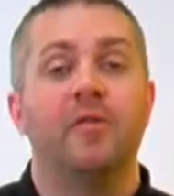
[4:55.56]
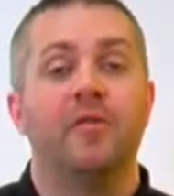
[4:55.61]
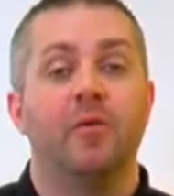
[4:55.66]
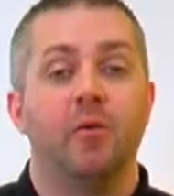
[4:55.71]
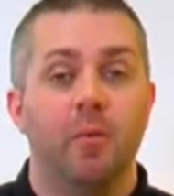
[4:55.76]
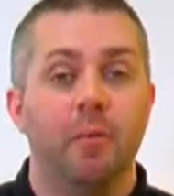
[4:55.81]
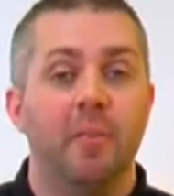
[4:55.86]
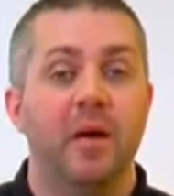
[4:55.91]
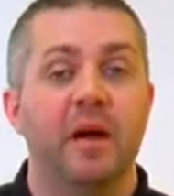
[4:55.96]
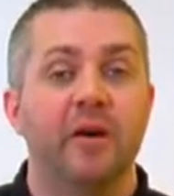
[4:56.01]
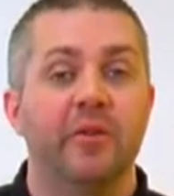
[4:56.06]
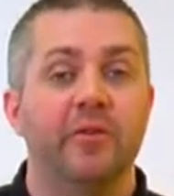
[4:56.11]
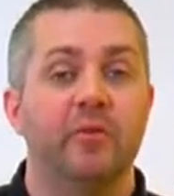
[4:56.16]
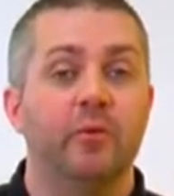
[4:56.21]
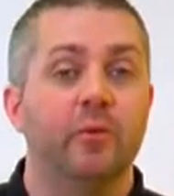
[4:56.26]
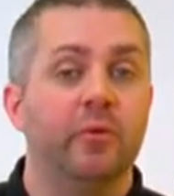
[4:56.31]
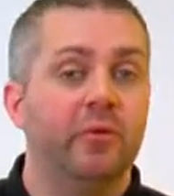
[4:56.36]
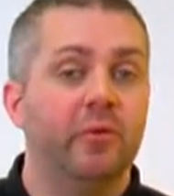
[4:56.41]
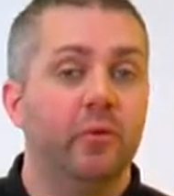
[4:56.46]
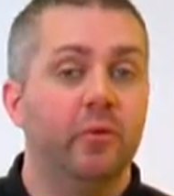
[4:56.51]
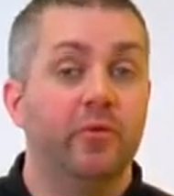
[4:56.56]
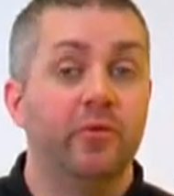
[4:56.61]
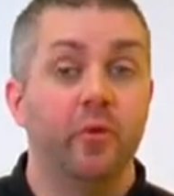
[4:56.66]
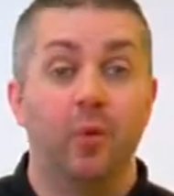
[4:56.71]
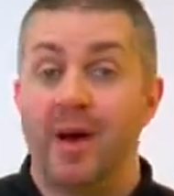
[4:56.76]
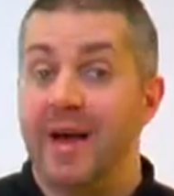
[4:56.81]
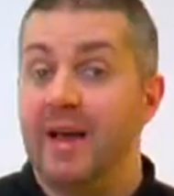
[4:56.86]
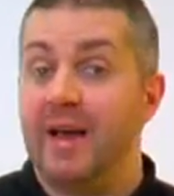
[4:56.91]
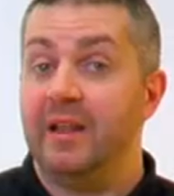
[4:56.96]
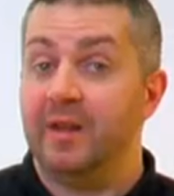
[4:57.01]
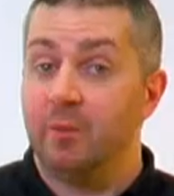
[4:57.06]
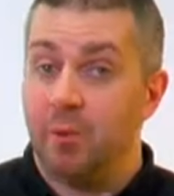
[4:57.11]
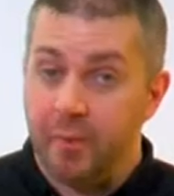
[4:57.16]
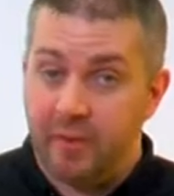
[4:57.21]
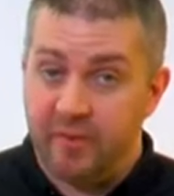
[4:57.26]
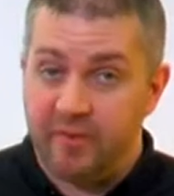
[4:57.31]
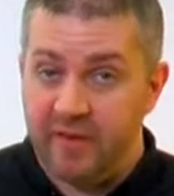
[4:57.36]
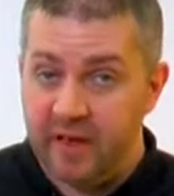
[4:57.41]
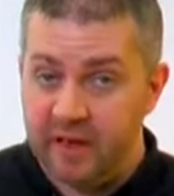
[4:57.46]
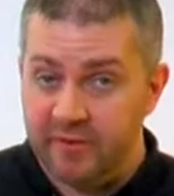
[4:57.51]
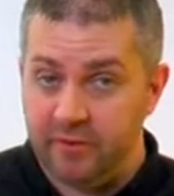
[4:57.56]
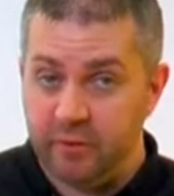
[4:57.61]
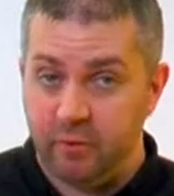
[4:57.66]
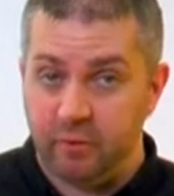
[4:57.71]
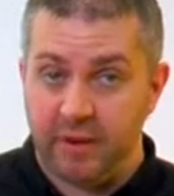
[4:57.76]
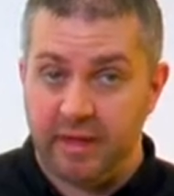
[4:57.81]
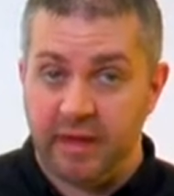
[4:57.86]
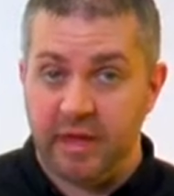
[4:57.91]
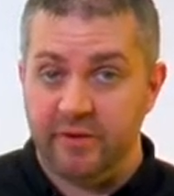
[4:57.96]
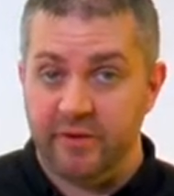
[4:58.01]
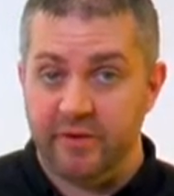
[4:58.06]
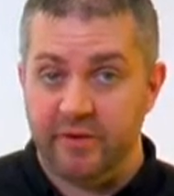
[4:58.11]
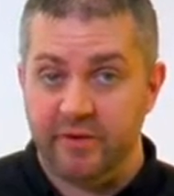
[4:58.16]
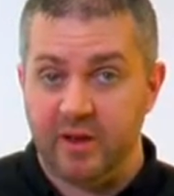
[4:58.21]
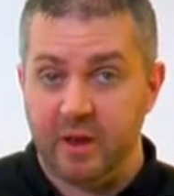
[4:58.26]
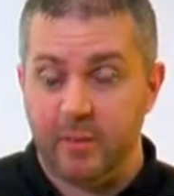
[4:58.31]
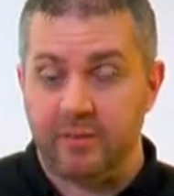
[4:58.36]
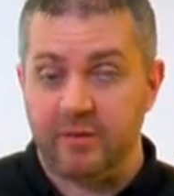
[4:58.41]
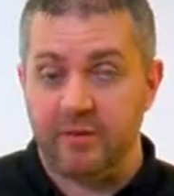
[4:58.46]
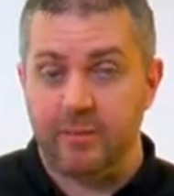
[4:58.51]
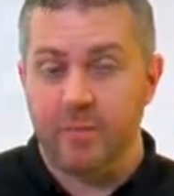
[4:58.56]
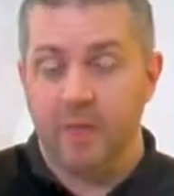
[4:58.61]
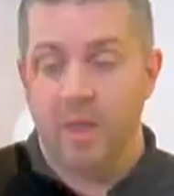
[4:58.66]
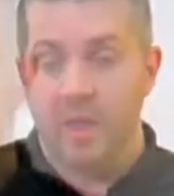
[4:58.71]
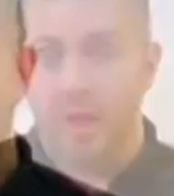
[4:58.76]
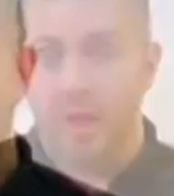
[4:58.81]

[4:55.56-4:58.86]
of our personal, social and our professional relationships.